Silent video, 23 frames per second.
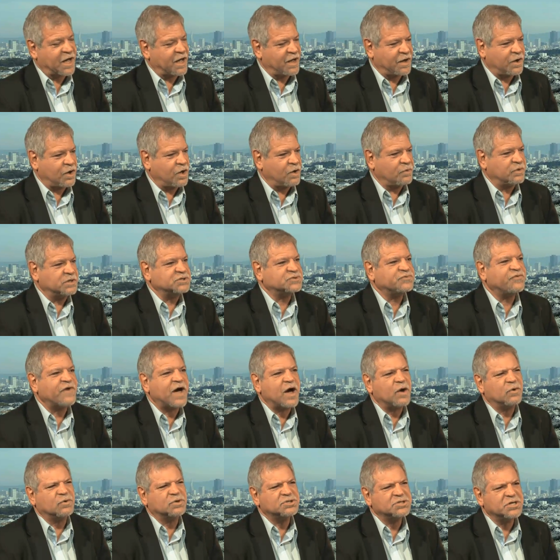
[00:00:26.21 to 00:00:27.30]
I always
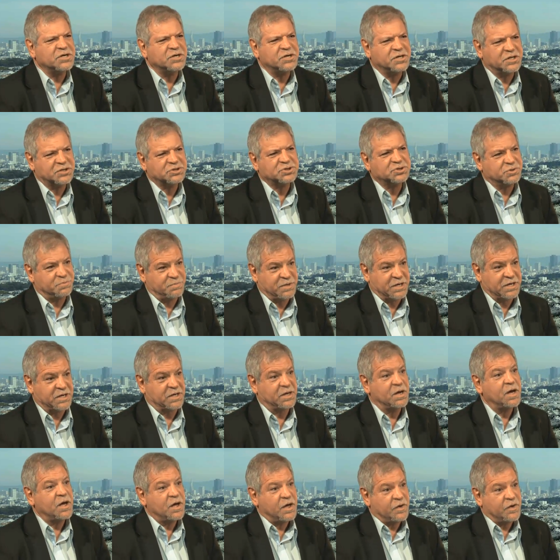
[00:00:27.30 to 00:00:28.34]
found tinnitus to be